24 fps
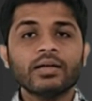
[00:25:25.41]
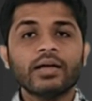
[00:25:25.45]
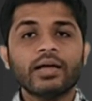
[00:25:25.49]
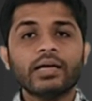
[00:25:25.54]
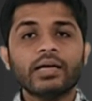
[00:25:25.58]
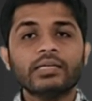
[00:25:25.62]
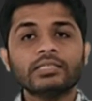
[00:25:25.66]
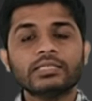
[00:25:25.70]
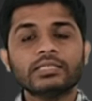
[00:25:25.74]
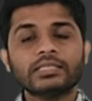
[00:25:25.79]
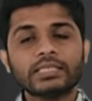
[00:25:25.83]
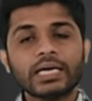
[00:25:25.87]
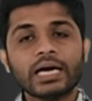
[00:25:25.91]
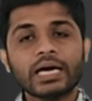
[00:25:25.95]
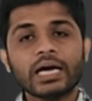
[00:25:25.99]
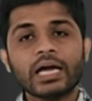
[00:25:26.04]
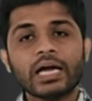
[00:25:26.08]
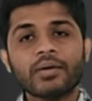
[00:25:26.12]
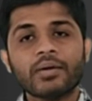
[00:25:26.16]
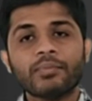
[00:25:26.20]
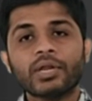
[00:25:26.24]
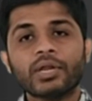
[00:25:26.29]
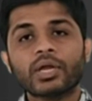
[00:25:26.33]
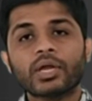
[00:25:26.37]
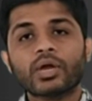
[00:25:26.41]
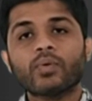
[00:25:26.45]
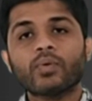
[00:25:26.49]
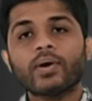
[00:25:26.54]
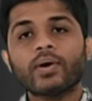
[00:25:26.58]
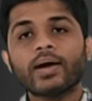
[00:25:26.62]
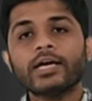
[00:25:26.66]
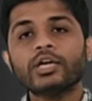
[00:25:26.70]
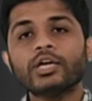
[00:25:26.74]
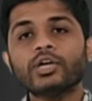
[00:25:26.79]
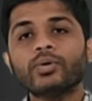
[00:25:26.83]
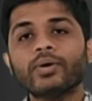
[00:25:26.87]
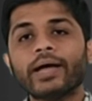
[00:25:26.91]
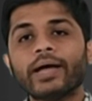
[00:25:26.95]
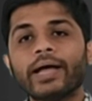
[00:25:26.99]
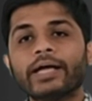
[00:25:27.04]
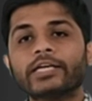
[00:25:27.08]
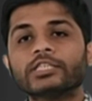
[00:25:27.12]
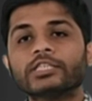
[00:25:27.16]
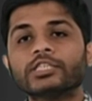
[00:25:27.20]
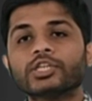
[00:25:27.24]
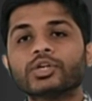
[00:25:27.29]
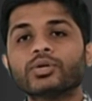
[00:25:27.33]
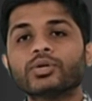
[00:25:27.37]
as a time required to
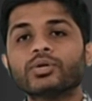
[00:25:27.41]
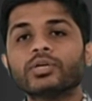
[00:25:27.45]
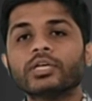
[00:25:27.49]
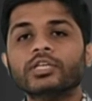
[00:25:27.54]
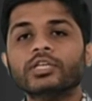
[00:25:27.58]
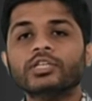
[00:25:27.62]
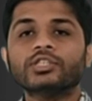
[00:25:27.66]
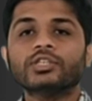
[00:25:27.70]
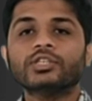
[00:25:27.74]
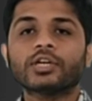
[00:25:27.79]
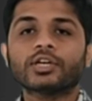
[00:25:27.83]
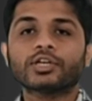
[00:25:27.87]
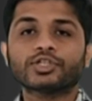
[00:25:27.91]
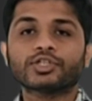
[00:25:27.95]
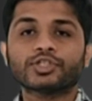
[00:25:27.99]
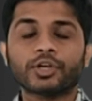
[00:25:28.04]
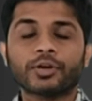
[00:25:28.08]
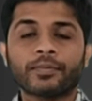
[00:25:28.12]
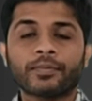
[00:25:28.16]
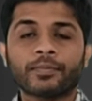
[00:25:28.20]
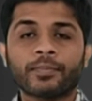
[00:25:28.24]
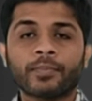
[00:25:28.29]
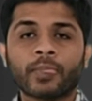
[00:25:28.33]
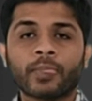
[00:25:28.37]
execute instruction.